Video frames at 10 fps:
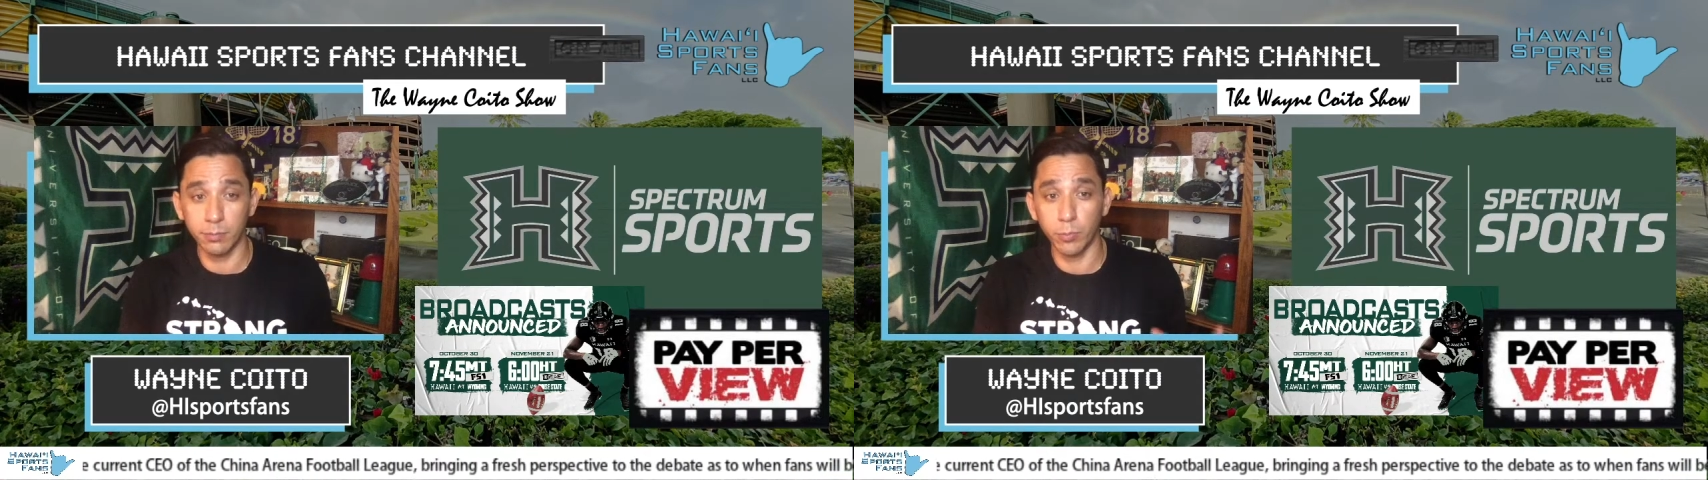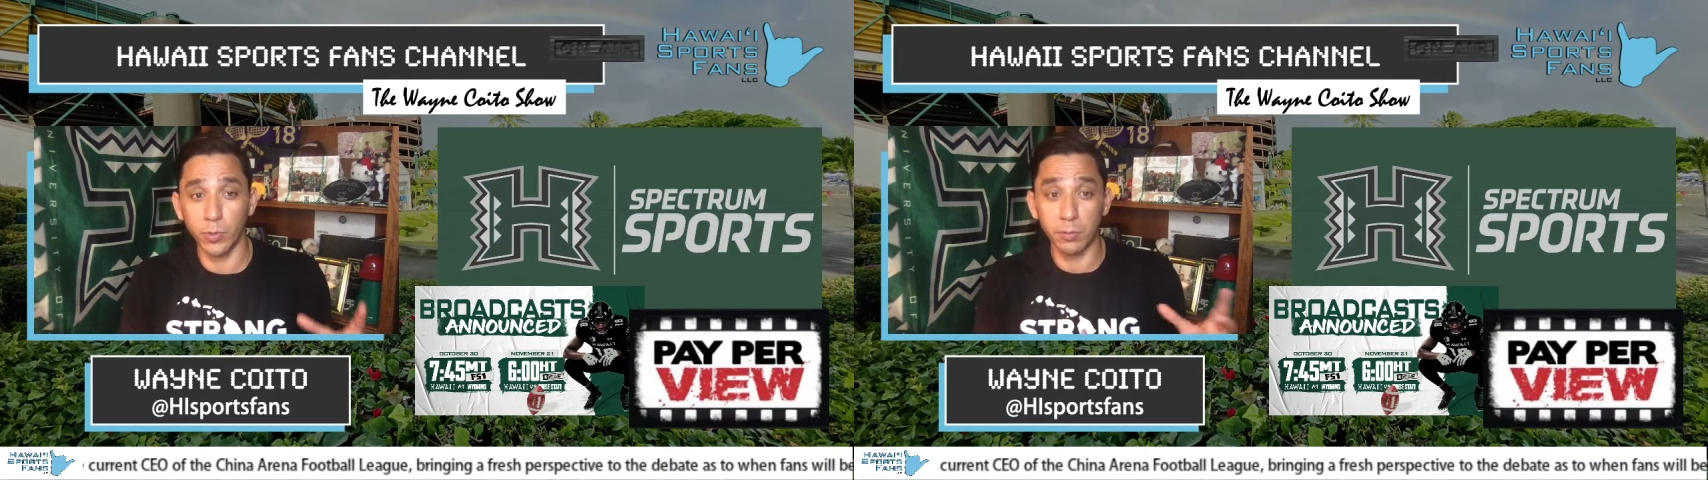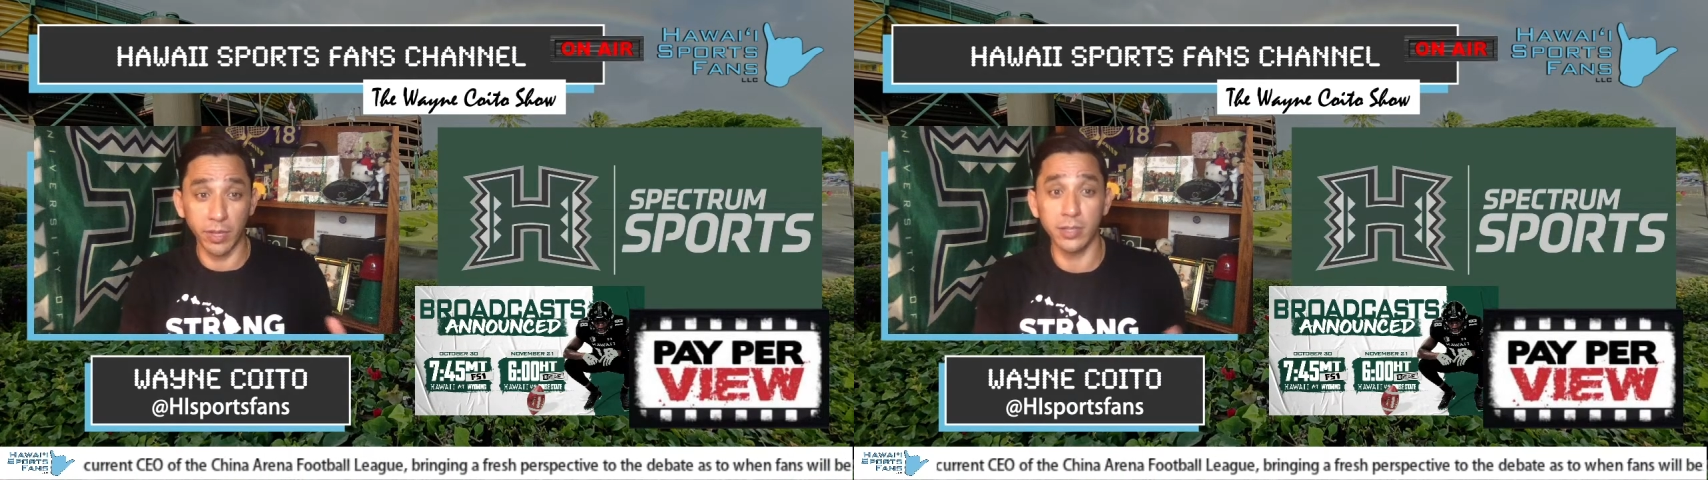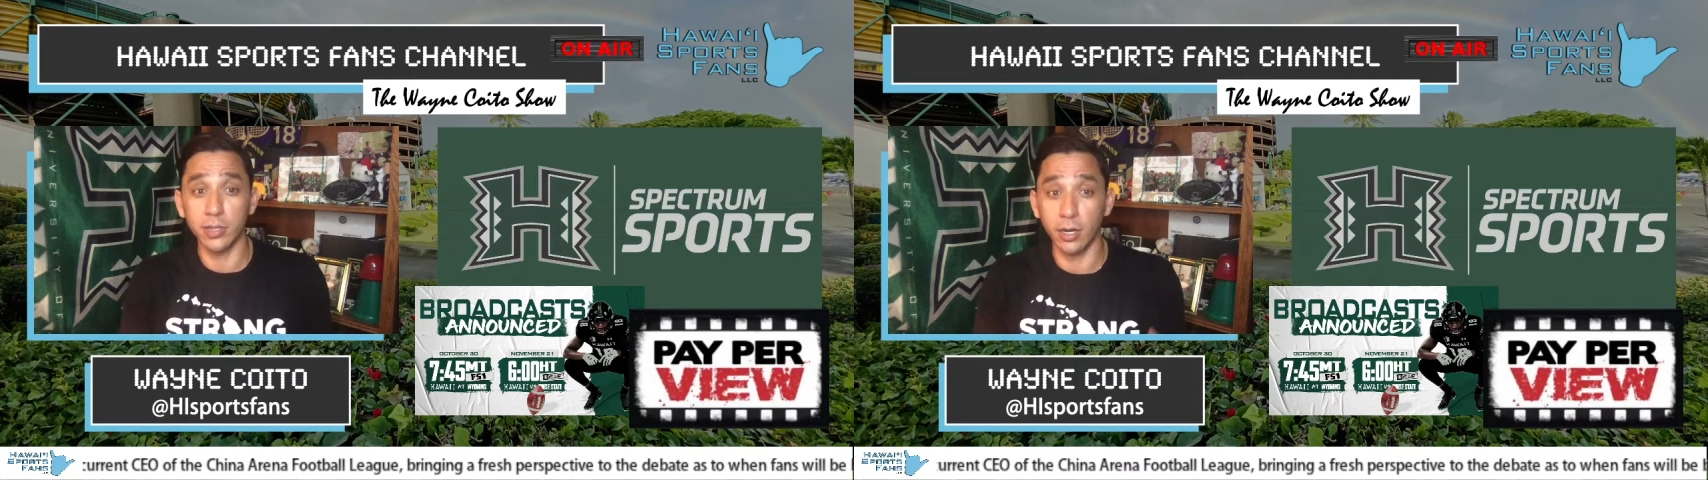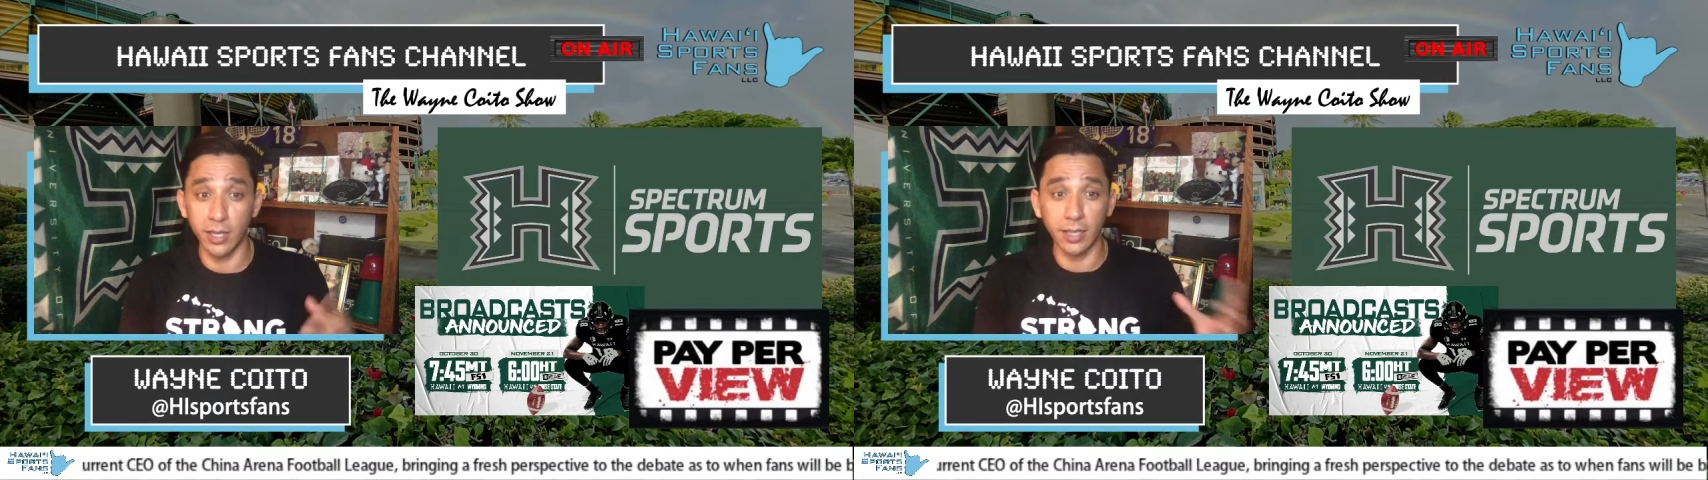Rick
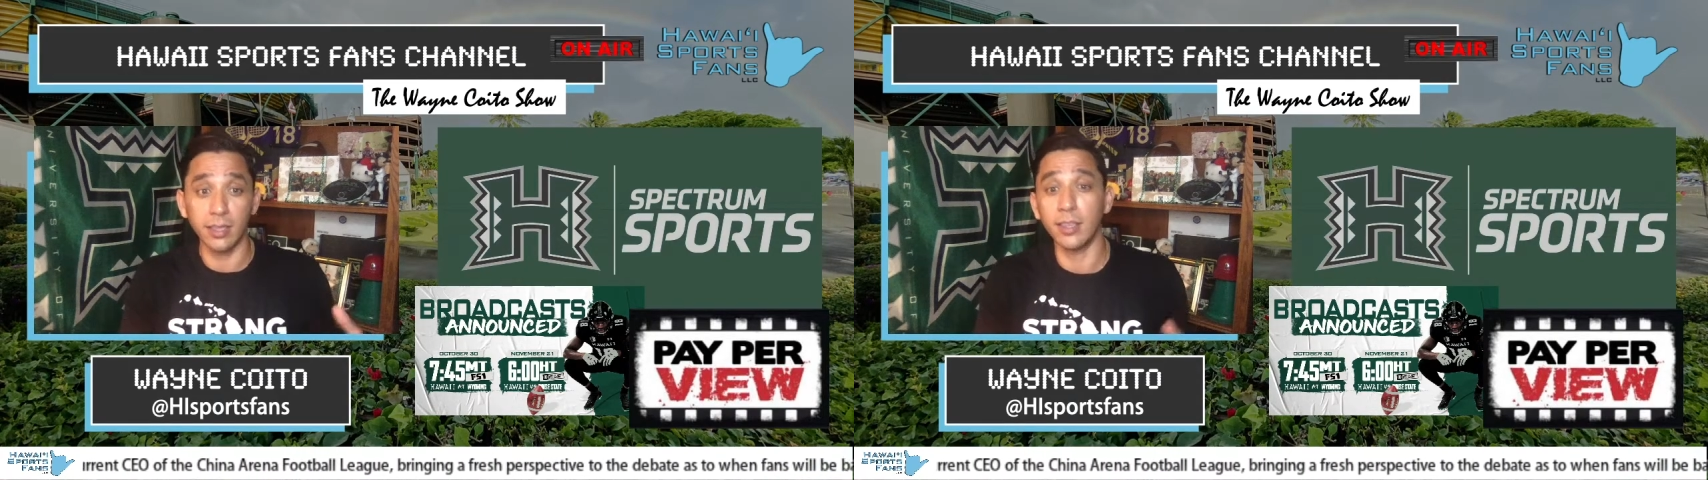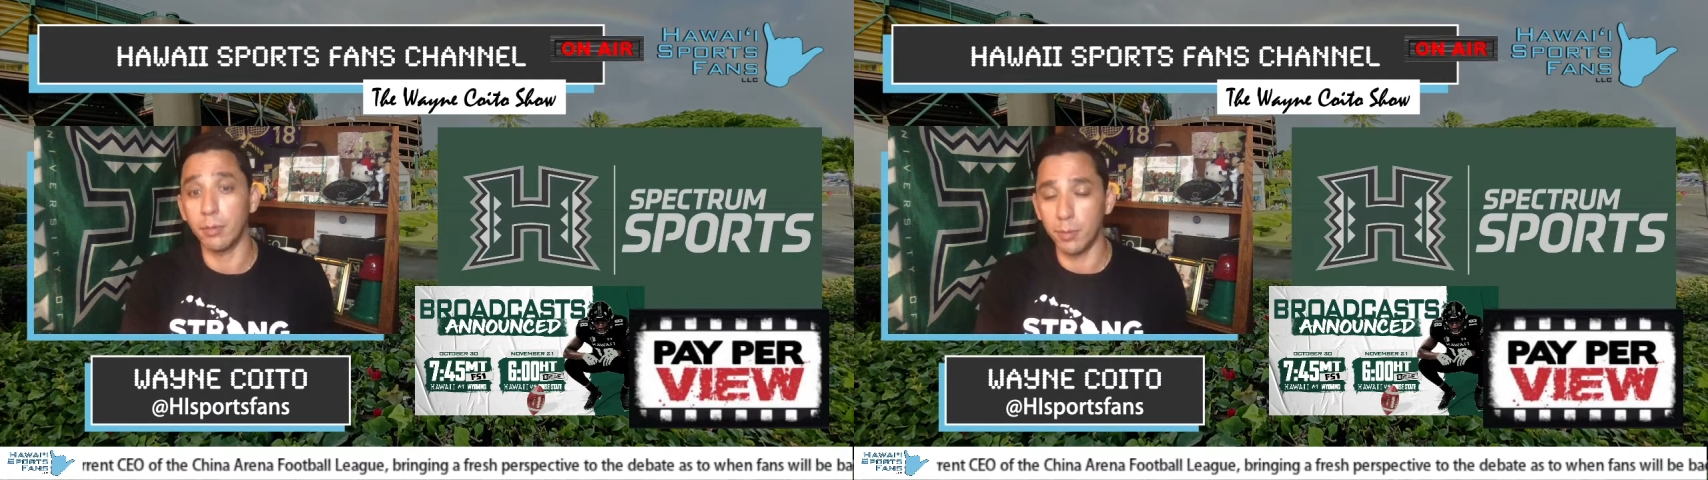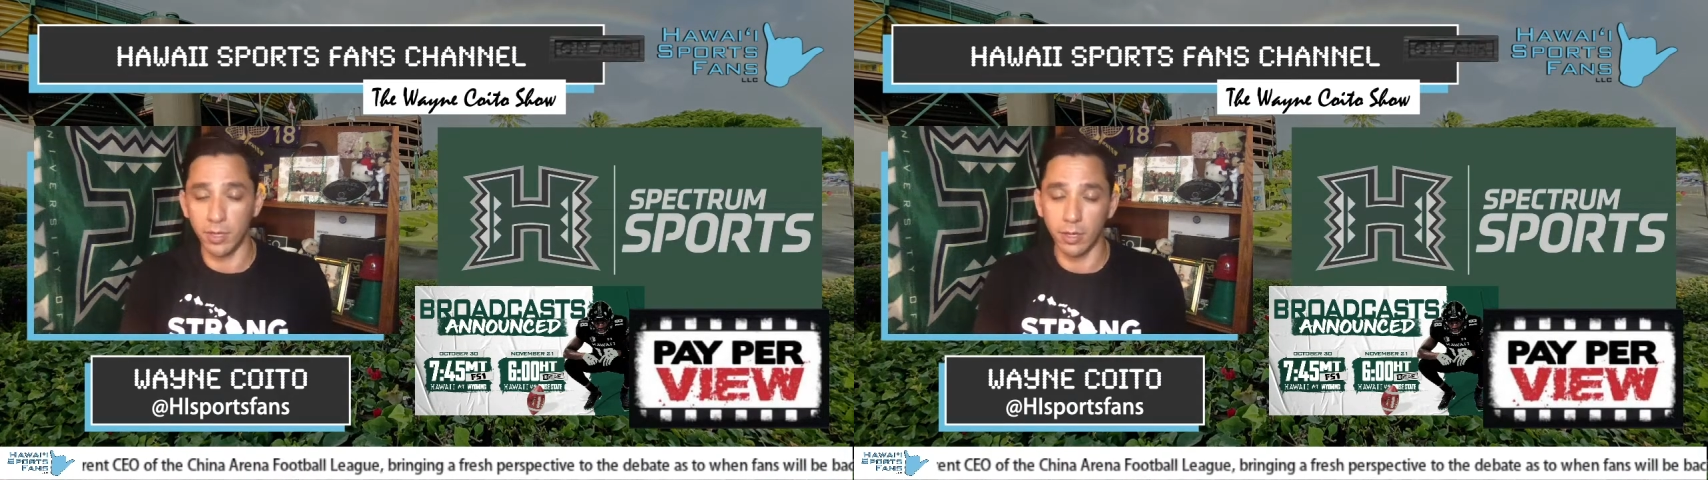Blangiardi and Keith Hamimi,